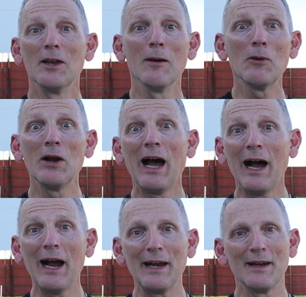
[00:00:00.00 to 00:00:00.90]
52 Number
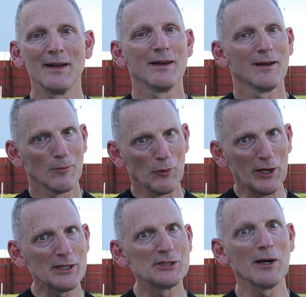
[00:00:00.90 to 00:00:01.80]
nine,
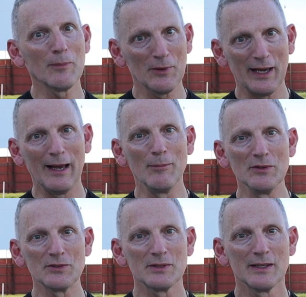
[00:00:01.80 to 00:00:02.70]
bring jumper
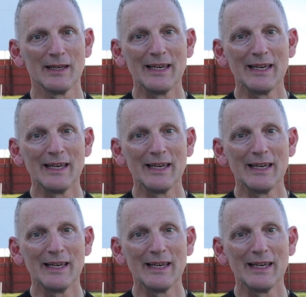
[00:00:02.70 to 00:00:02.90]
cables.